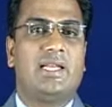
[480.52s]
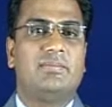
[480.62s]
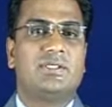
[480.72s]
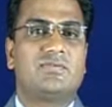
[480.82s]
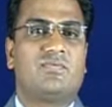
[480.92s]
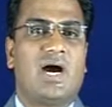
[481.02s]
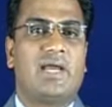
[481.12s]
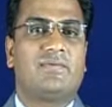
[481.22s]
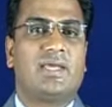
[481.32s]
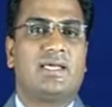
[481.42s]
element
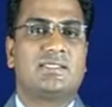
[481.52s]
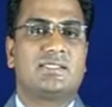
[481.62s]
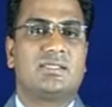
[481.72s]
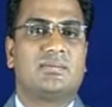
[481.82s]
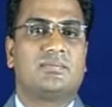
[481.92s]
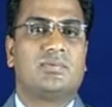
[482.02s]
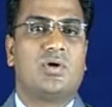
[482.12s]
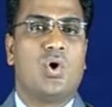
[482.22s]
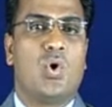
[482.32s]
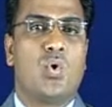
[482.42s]
5 is
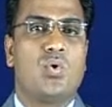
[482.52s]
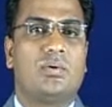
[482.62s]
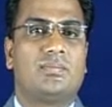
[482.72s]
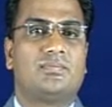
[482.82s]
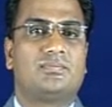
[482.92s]
O,